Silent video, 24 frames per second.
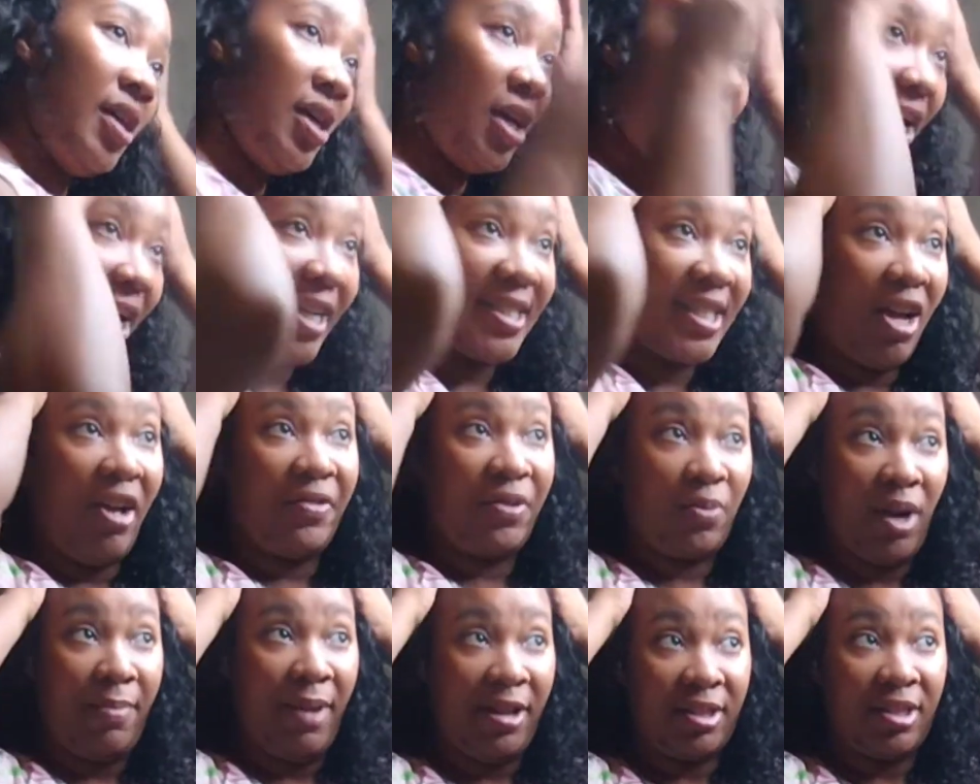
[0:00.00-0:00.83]
Like I said, I don't have to
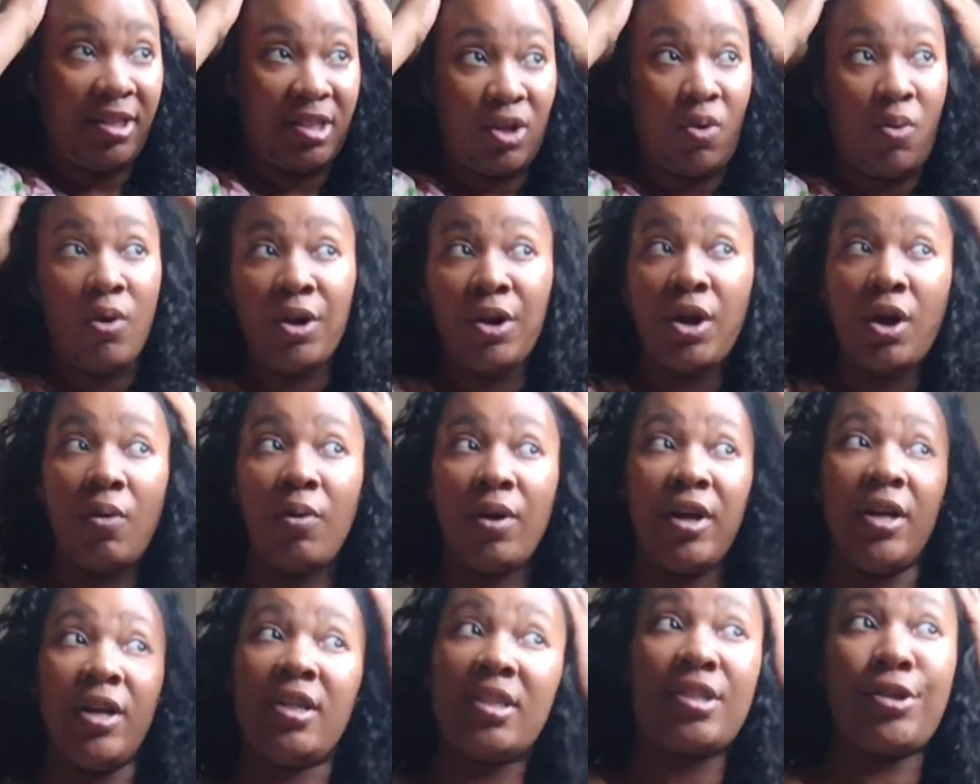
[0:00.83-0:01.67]
worry about this going
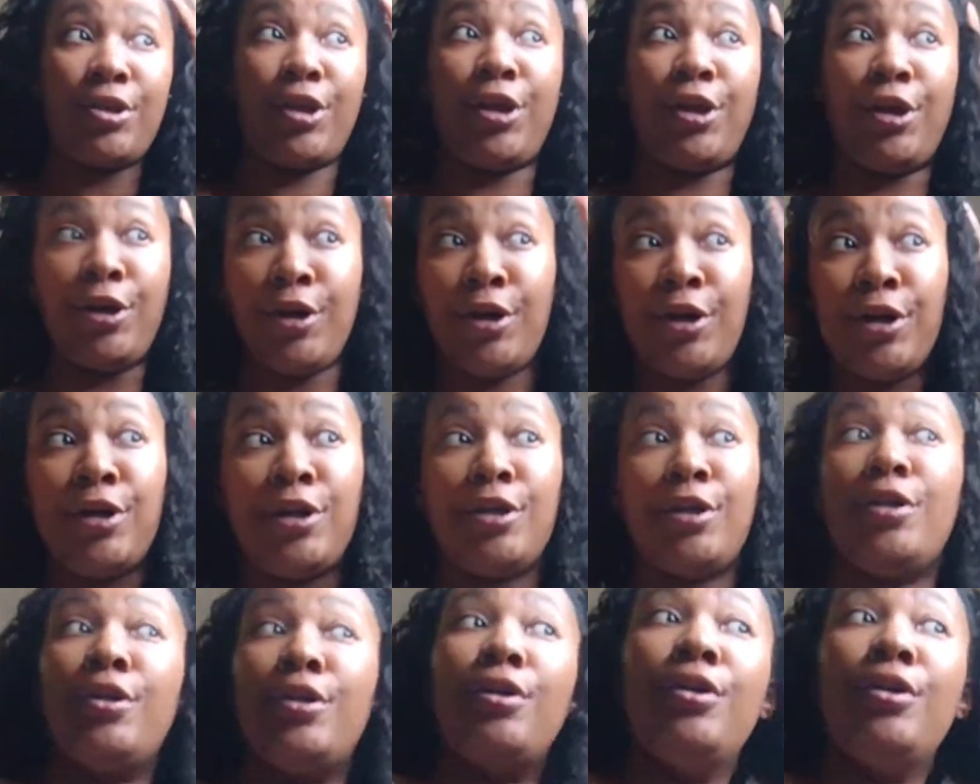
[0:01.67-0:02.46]
nowhere. It's secure.